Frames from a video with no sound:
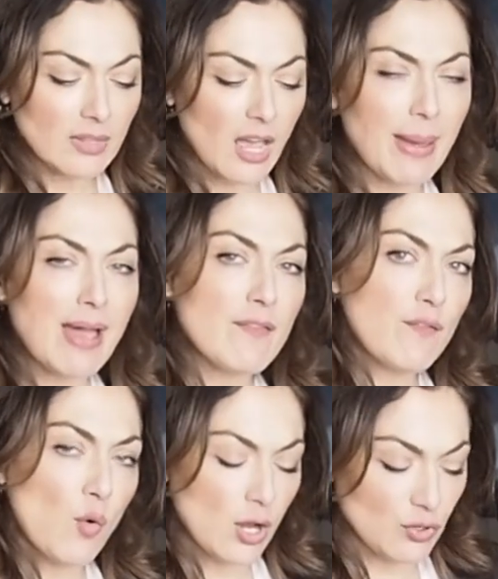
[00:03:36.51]
about
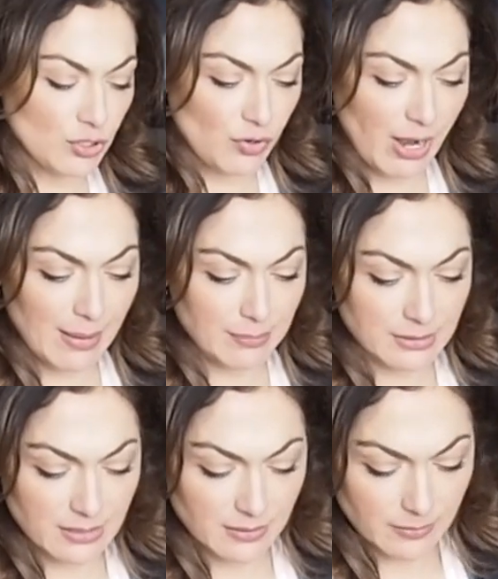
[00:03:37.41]
400
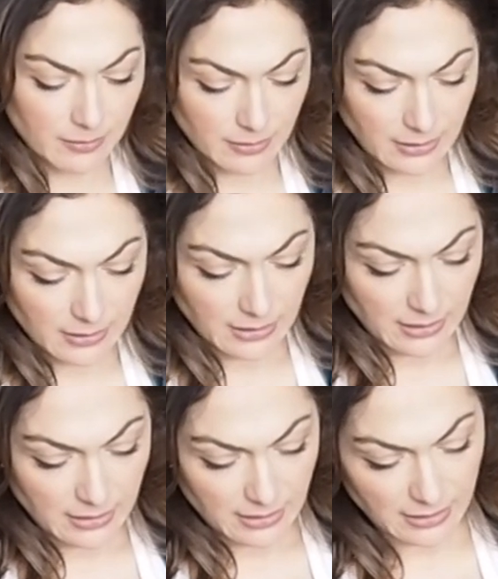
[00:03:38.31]
grams.
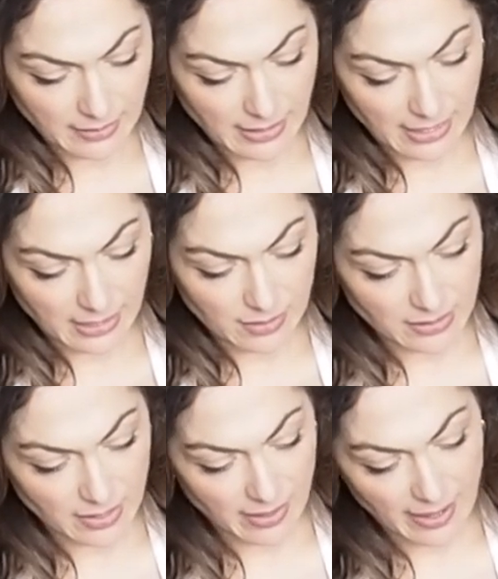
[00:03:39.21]
And that goes
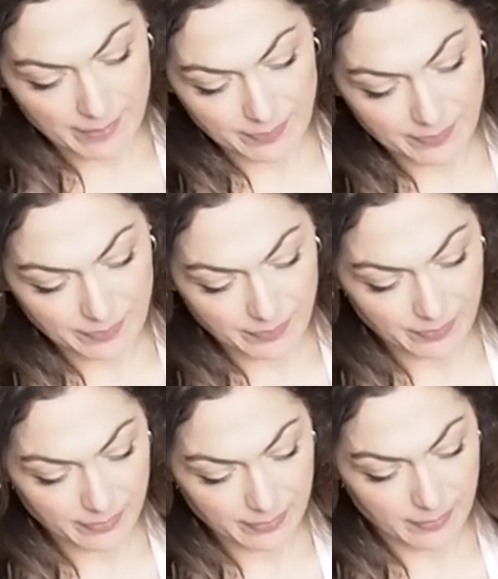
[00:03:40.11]
like that.
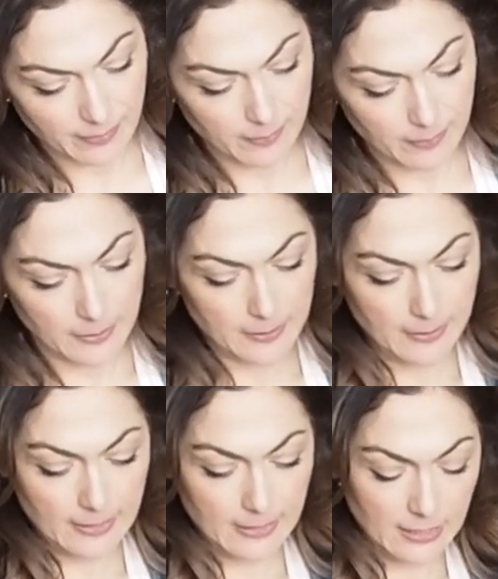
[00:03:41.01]

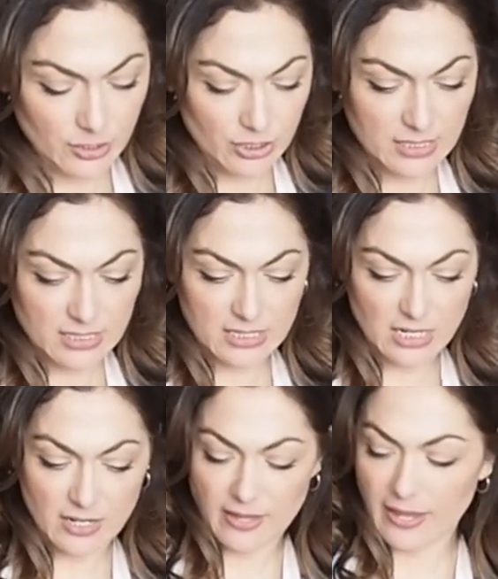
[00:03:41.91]
And just
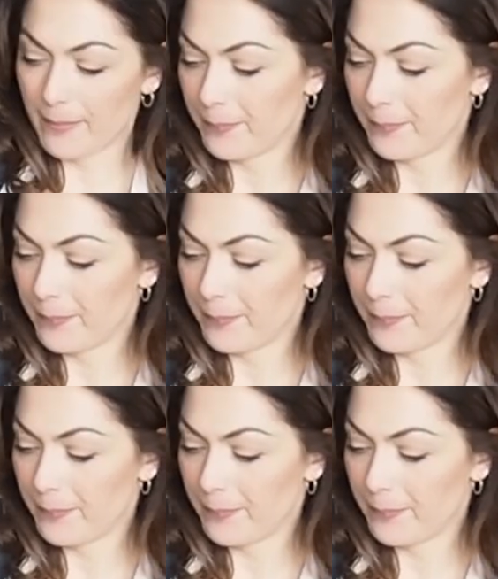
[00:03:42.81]
stir that.